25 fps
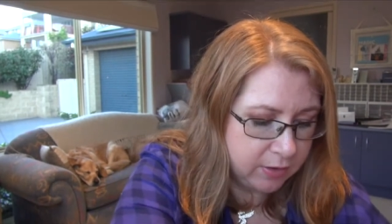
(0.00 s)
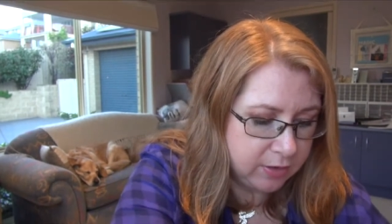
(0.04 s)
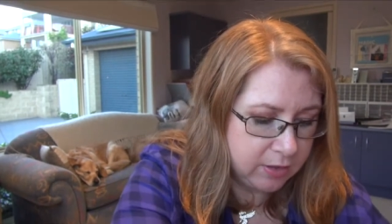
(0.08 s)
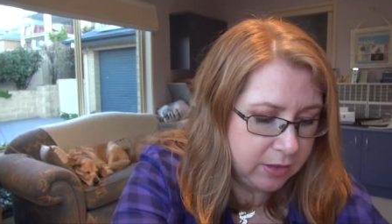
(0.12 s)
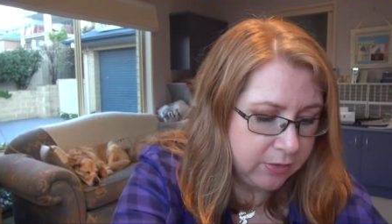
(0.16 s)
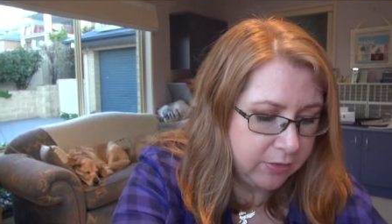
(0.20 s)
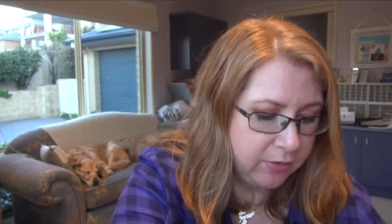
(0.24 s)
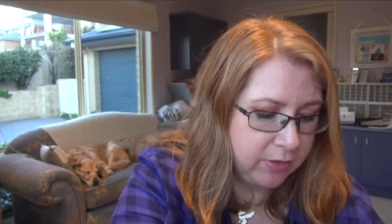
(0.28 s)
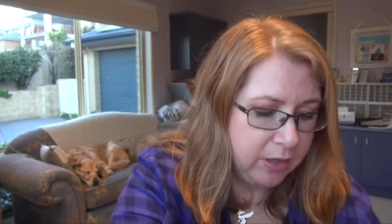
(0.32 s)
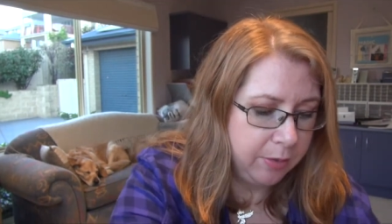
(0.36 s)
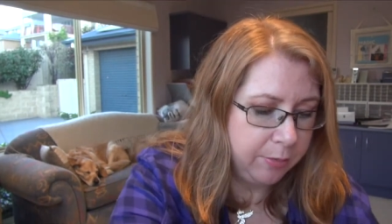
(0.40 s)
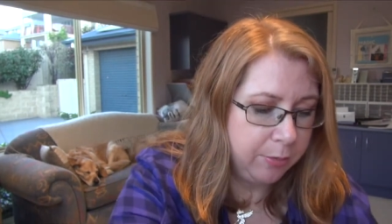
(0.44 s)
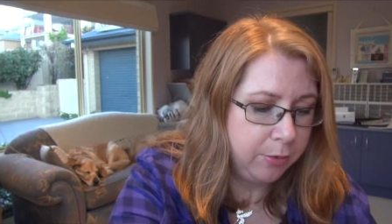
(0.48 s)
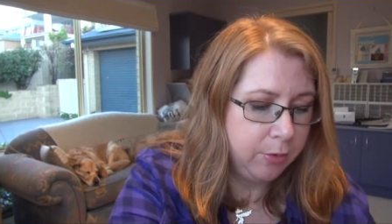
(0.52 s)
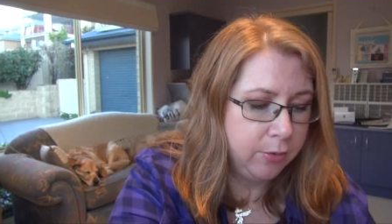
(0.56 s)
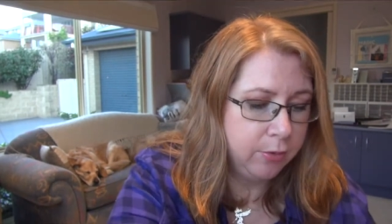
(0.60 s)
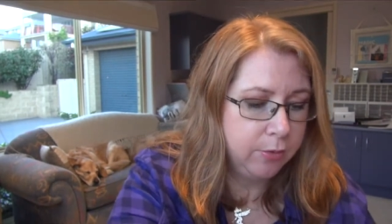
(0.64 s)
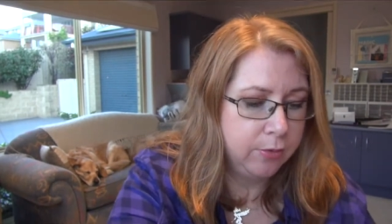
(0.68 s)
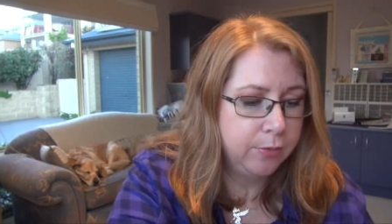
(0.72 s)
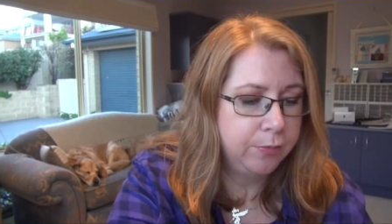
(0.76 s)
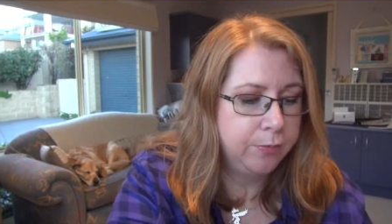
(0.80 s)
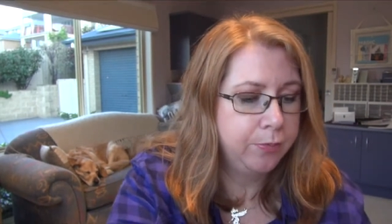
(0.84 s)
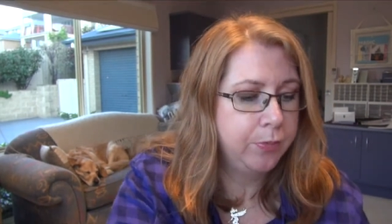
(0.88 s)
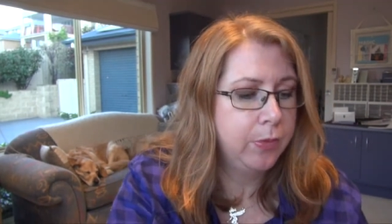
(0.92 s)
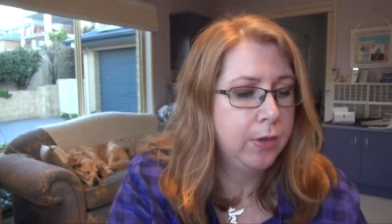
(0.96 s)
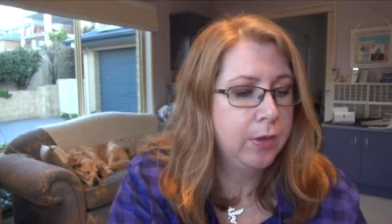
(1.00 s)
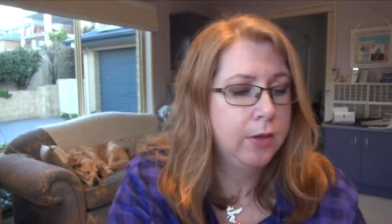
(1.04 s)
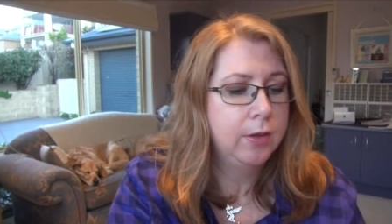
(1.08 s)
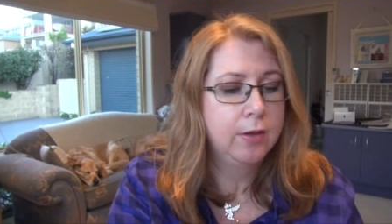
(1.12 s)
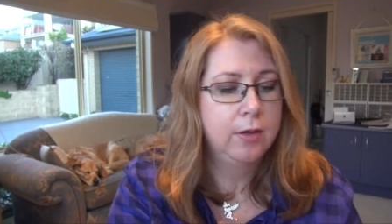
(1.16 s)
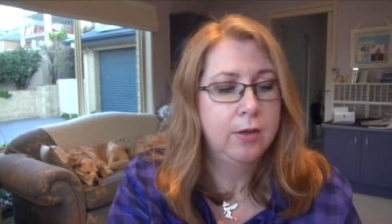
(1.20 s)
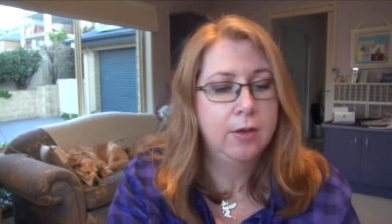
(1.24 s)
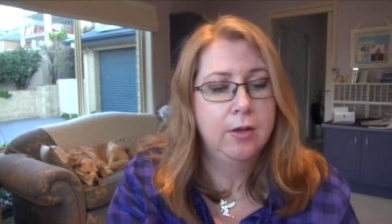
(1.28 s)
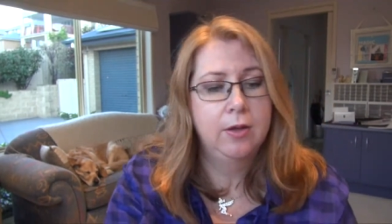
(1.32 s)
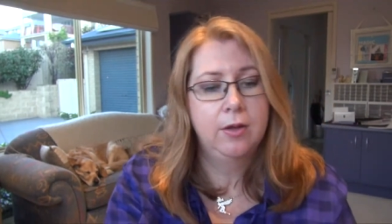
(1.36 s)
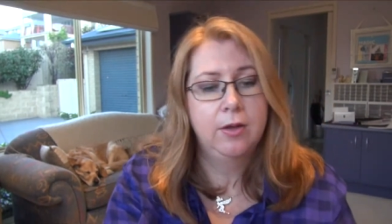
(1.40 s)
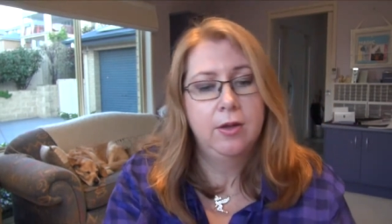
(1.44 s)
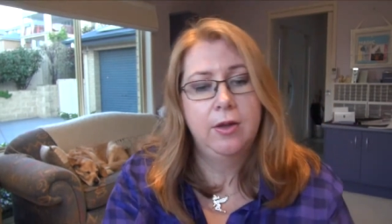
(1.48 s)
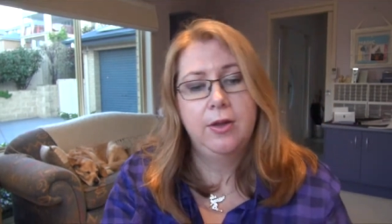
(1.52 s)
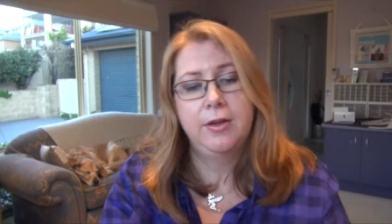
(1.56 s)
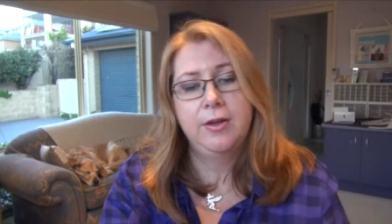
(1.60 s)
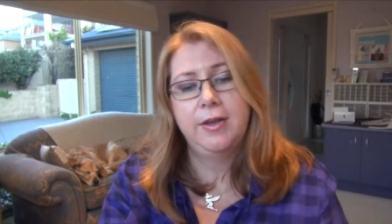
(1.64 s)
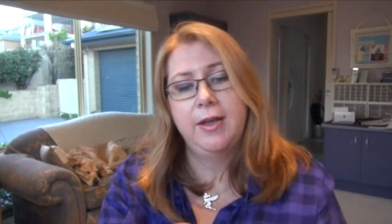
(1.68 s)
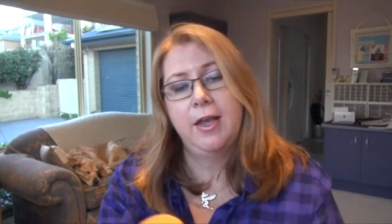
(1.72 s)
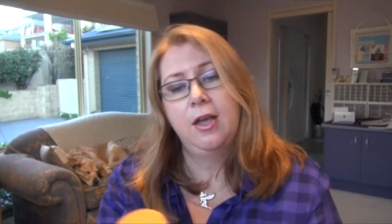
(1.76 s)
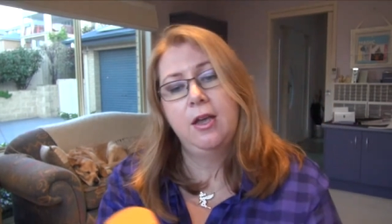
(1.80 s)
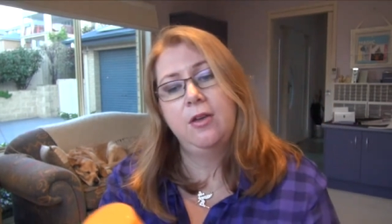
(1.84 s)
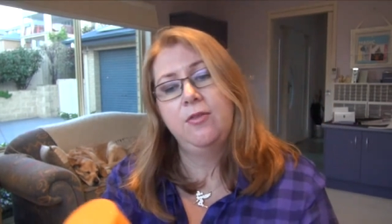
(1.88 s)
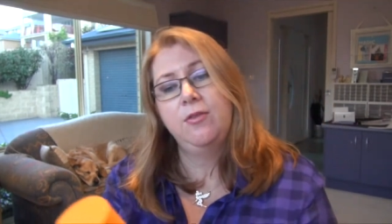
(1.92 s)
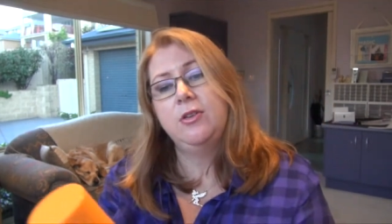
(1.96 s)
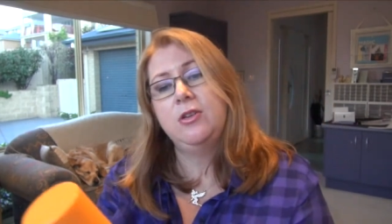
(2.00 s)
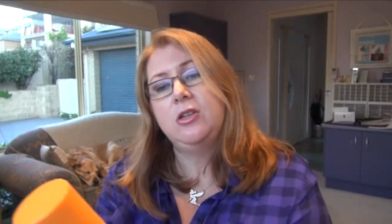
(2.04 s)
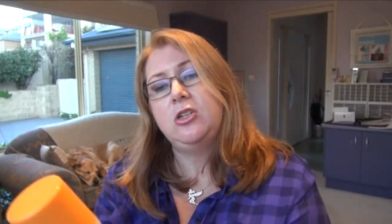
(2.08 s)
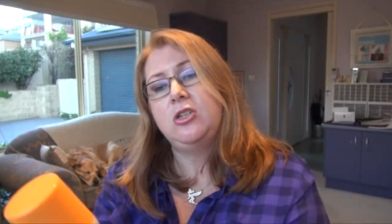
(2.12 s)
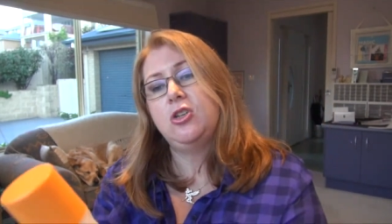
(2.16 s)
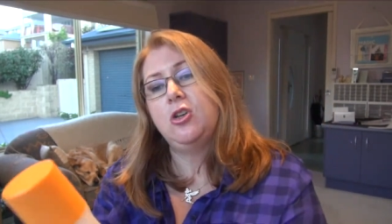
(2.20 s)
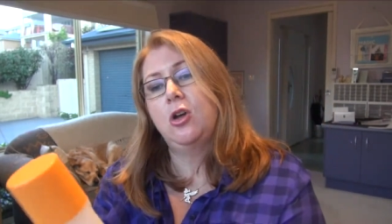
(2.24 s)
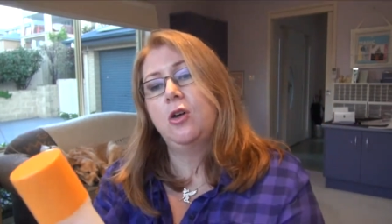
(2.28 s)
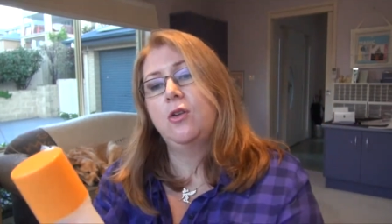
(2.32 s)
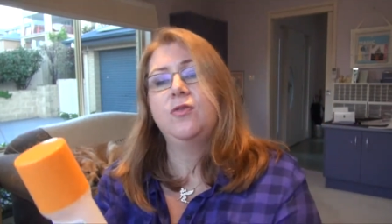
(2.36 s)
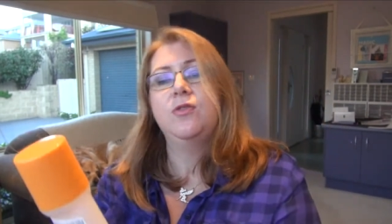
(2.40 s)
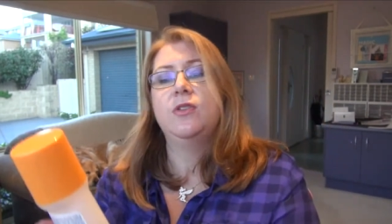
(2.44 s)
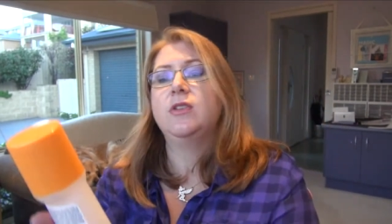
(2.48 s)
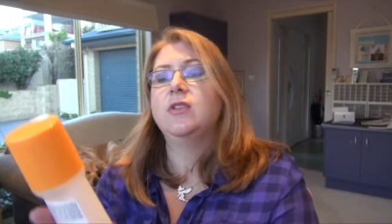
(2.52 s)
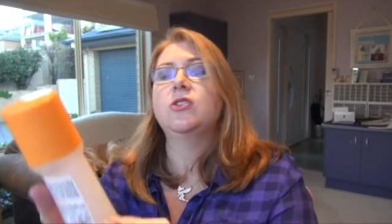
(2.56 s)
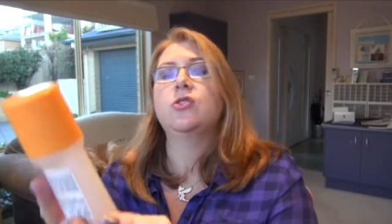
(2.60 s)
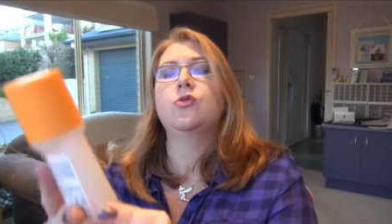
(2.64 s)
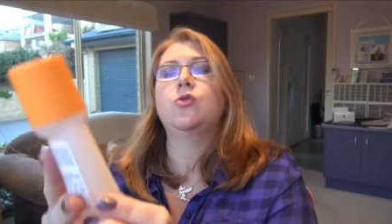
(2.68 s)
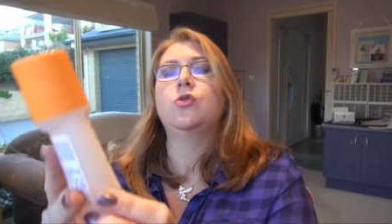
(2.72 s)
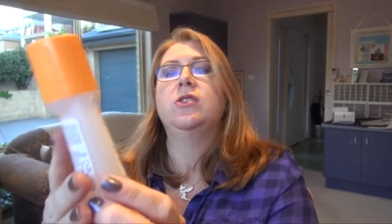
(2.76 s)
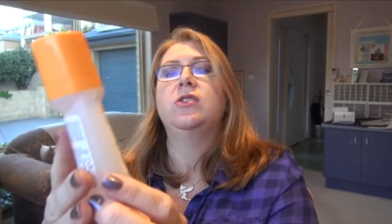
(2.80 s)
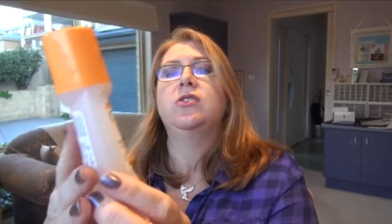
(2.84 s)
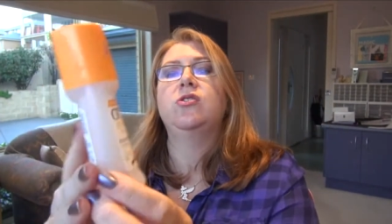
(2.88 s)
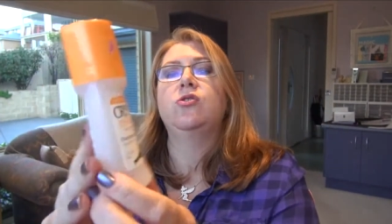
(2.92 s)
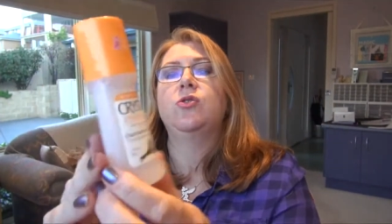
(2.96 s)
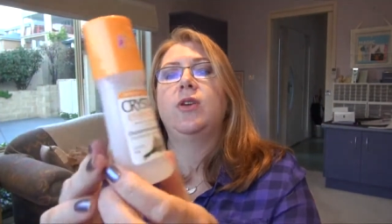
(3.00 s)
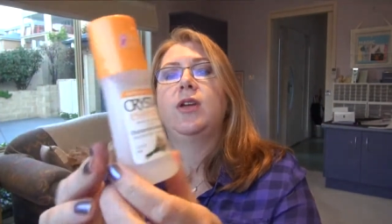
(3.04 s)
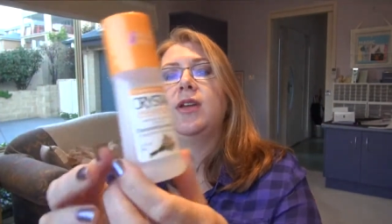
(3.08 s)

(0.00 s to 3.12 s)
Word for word: given up on. Okay, I finished off this Crystal